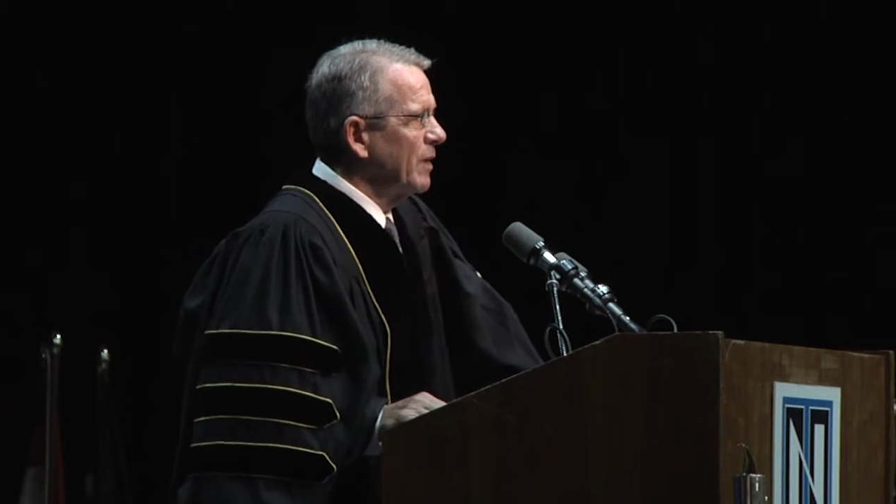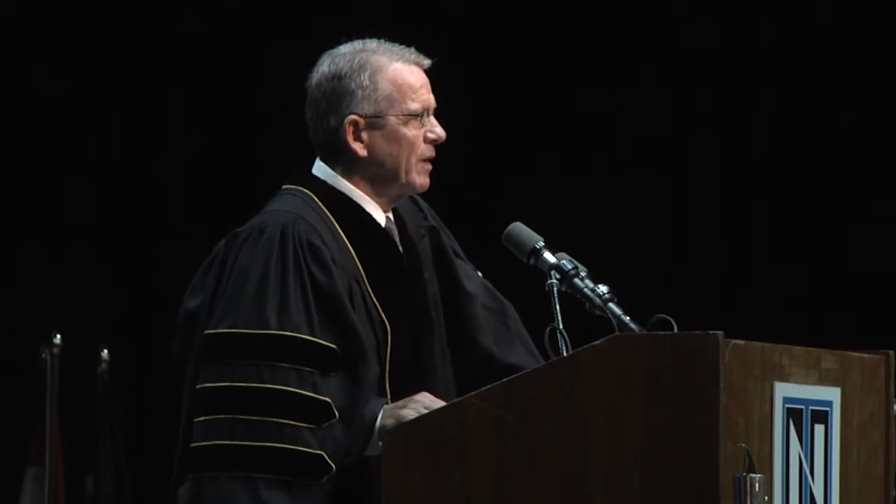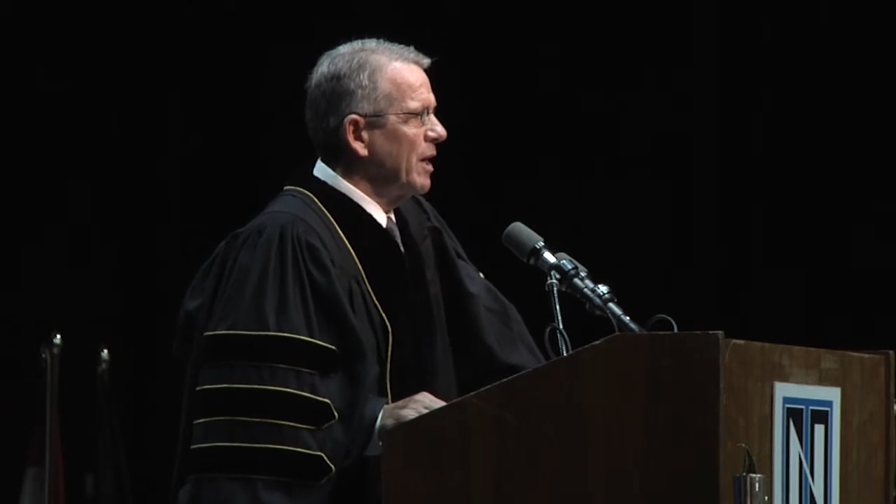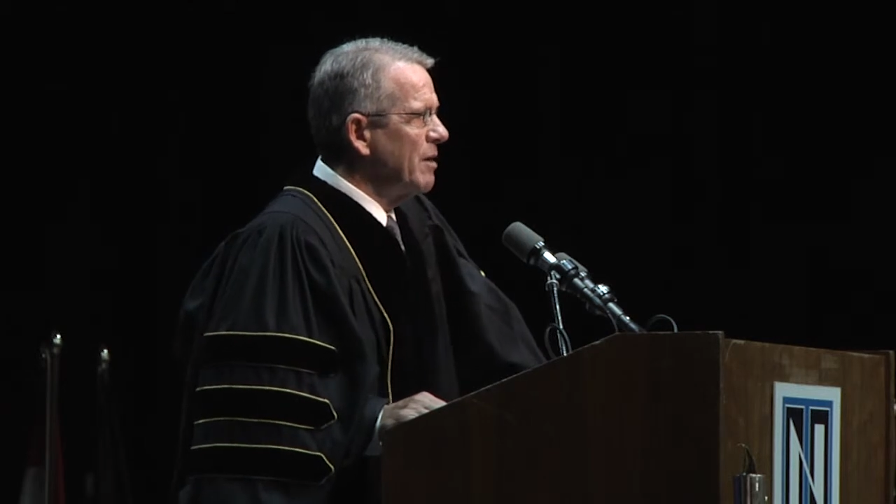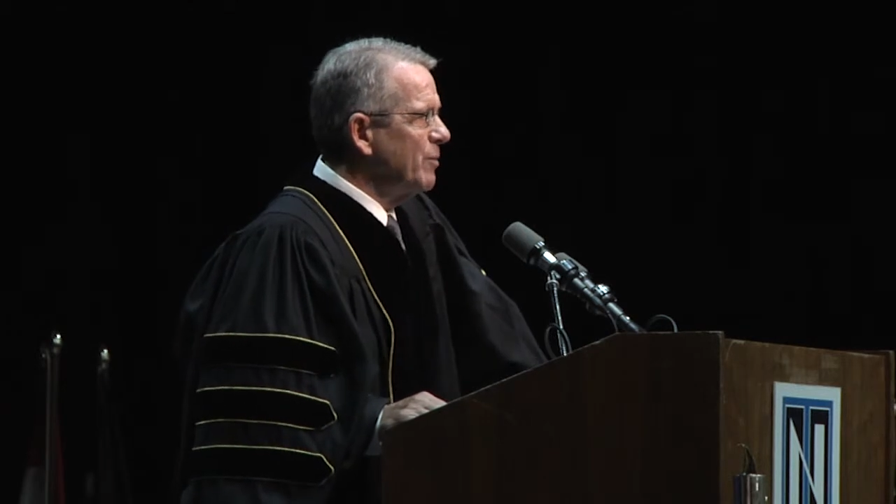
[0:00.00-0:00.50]

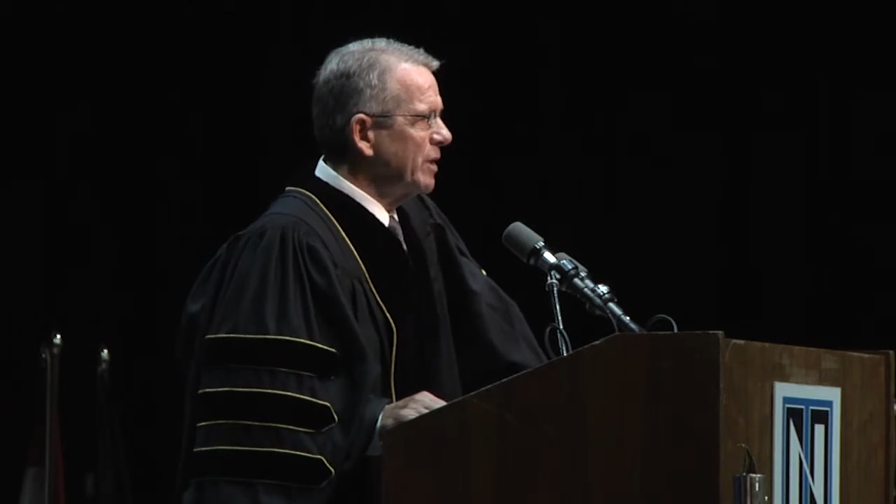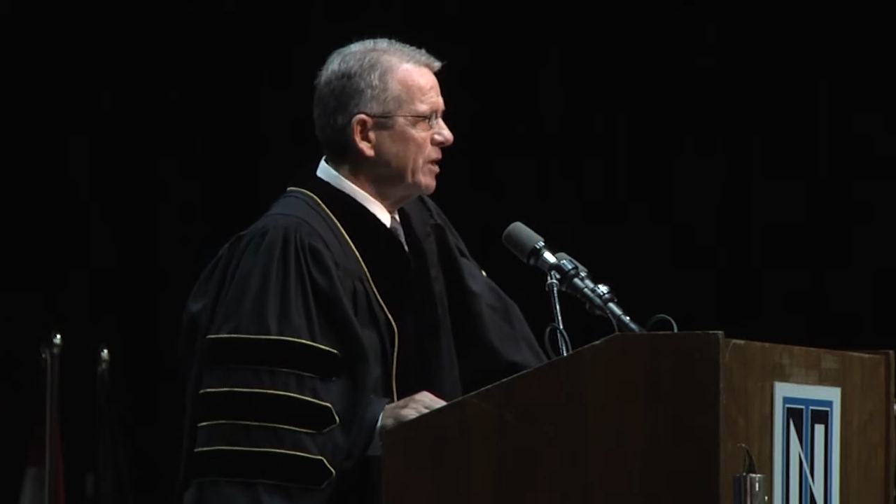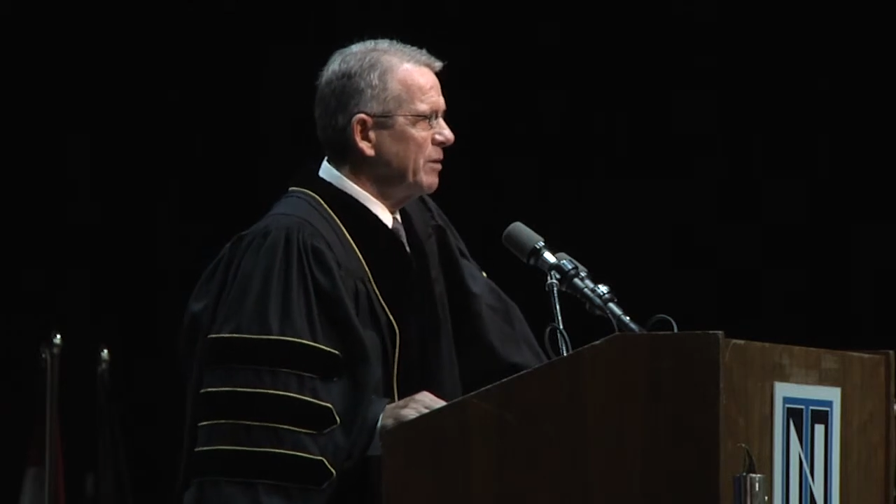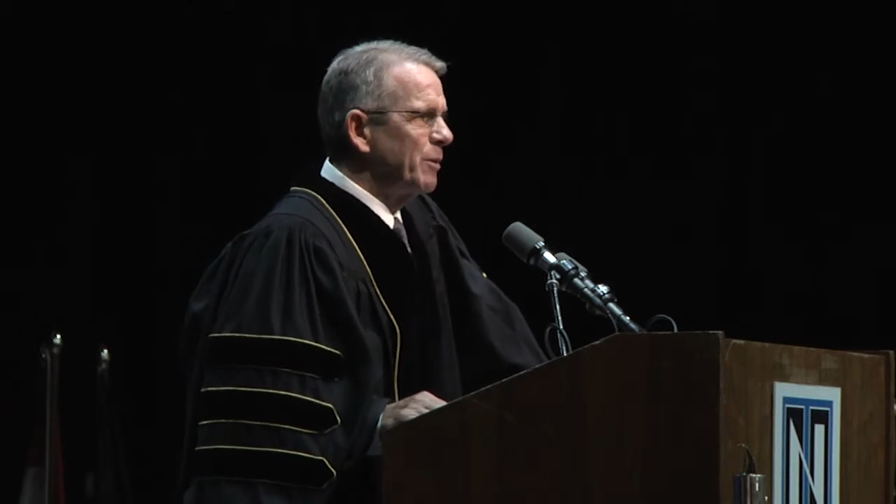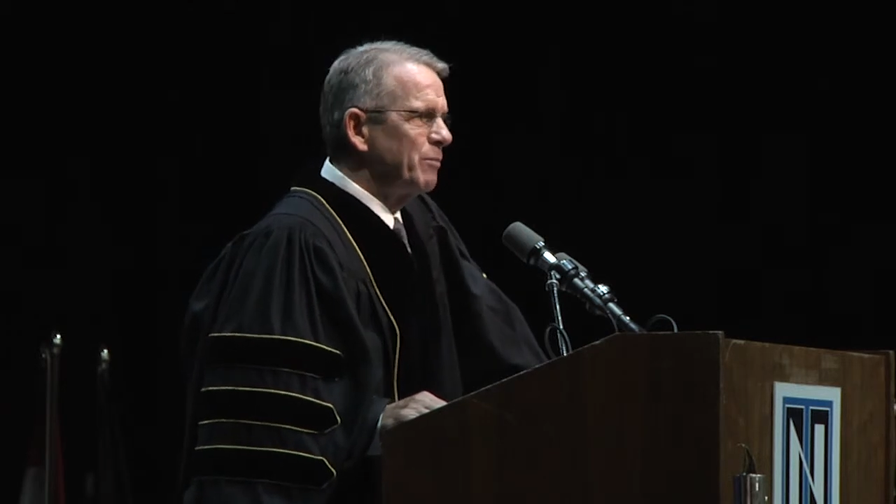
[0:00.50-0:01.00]
I am going to
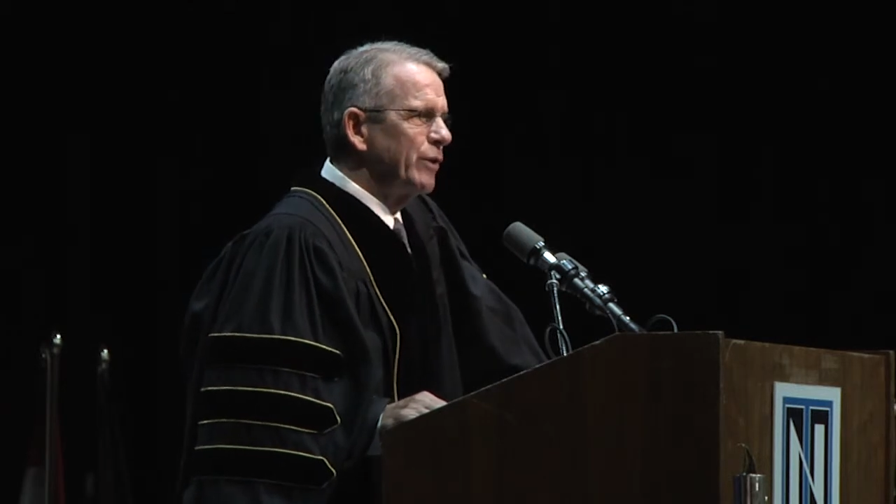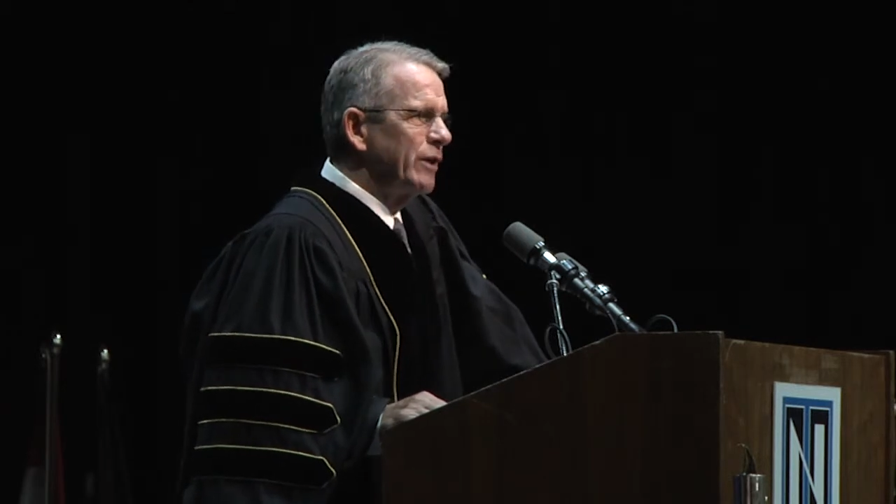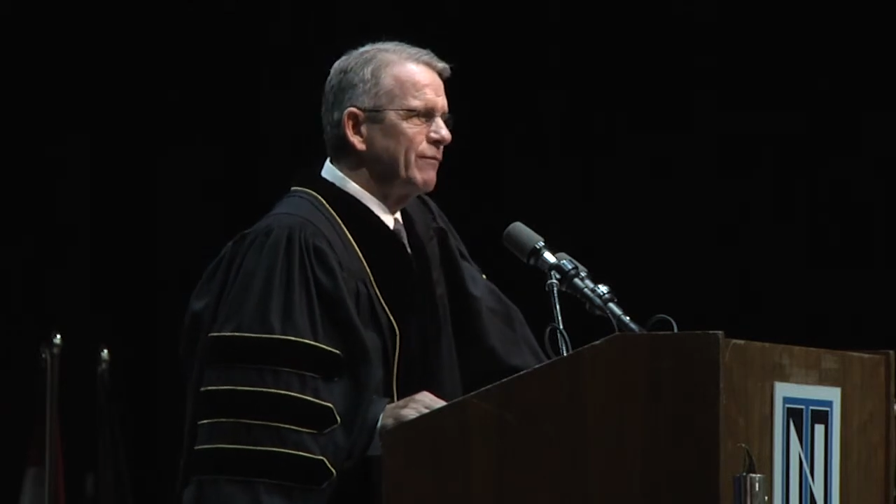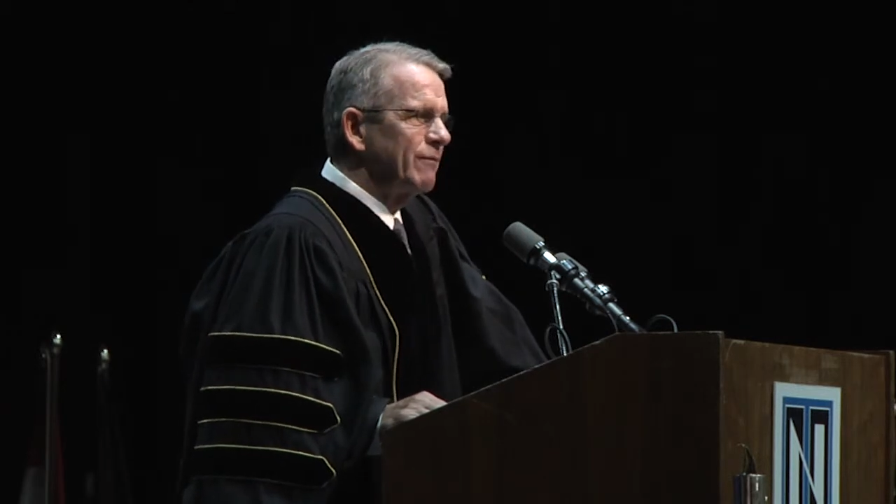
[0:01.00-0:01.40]
keep it brief.